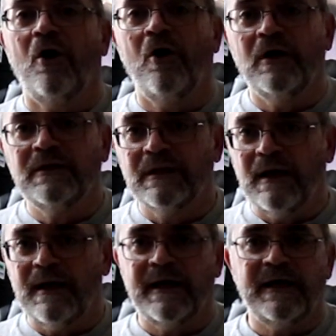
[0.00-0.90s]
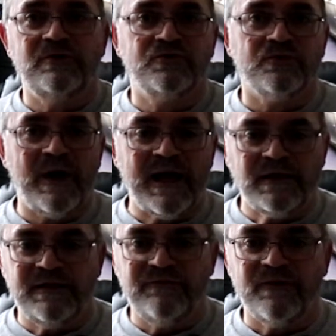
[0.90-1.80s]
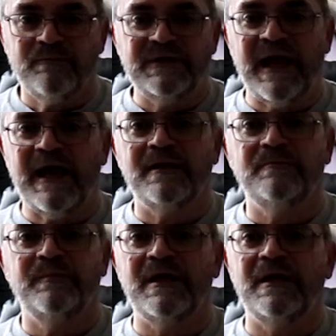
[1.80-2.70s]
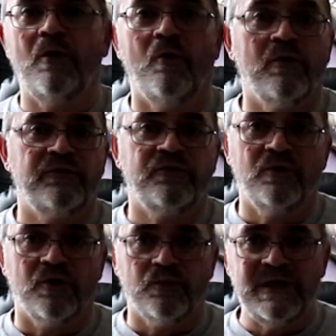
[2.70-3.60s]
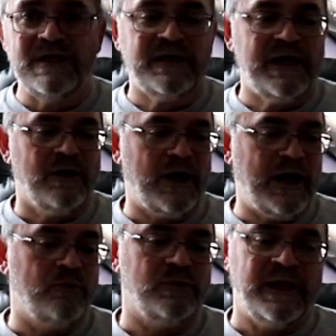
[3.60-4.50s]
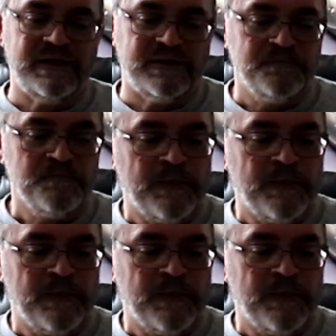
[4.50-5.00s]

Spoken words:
online, directly from Danby, or through a retail outlet,